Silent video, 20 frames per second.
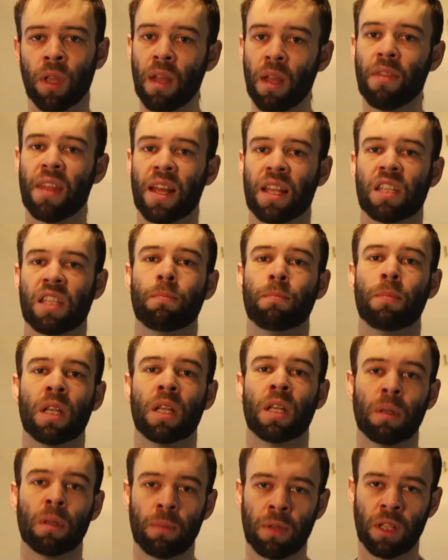That's the
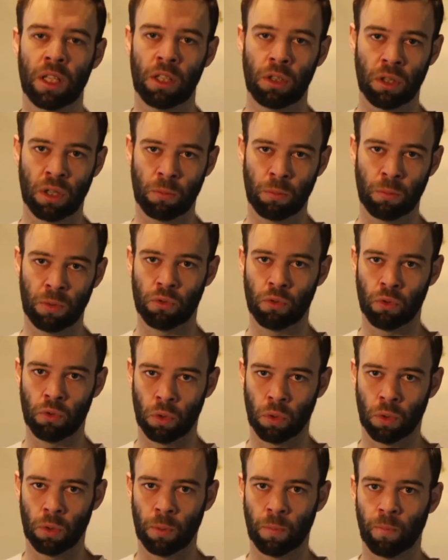minimum that you can
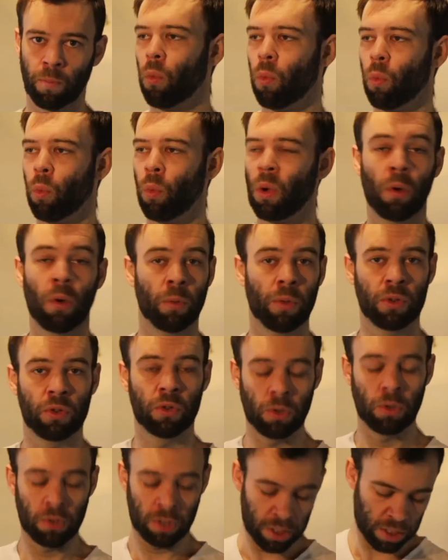withdraw. We want to
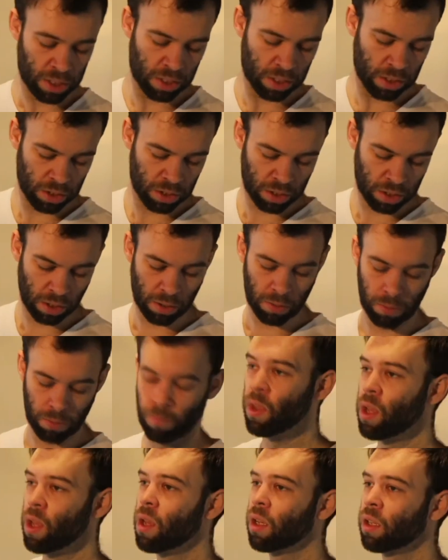withdraw this, so
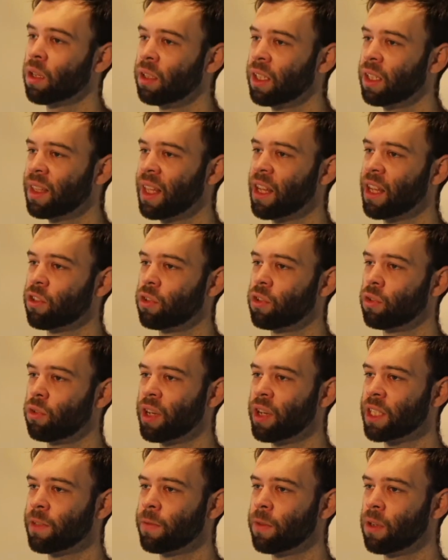click that
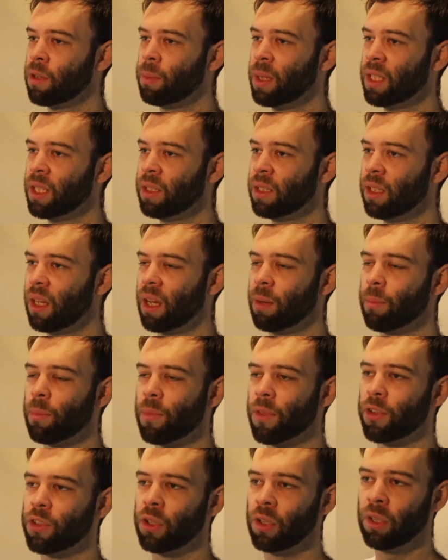transfer button up the
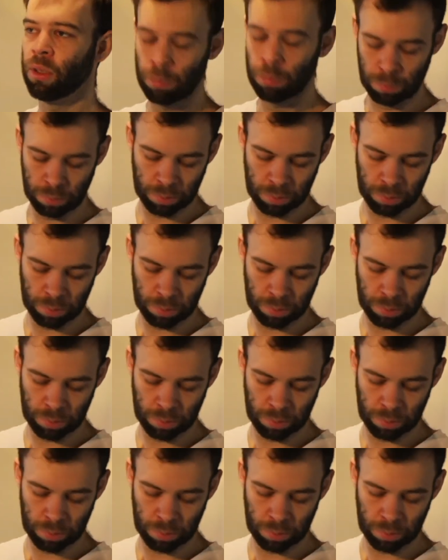top,